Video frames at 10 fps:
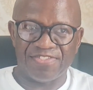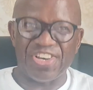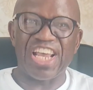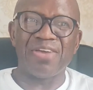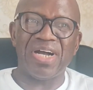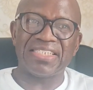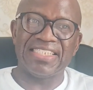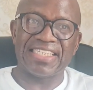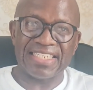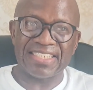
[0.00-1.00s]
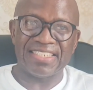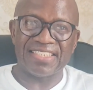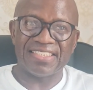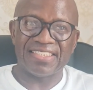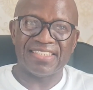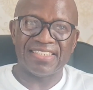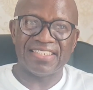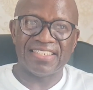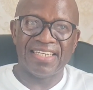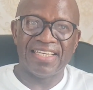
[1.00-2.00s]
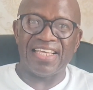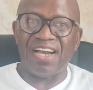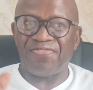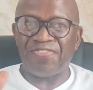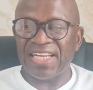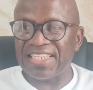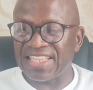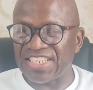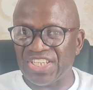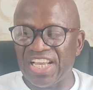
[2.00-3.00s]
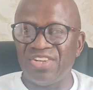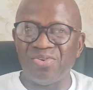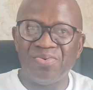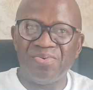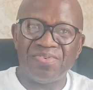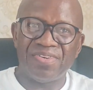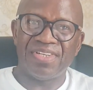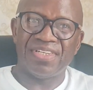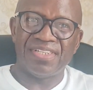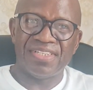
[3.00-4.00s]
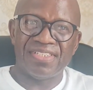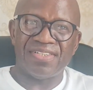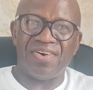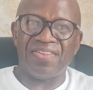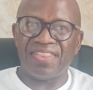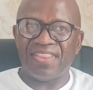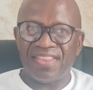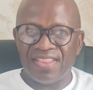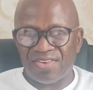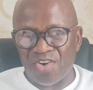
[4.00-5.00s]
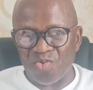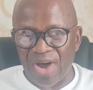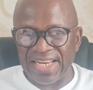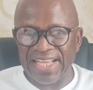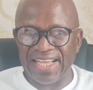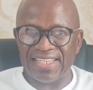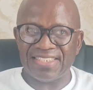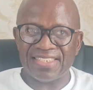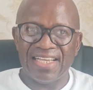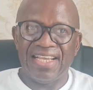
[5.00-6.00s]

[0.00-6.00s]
Very much interesting. They are funding the GNU on one hand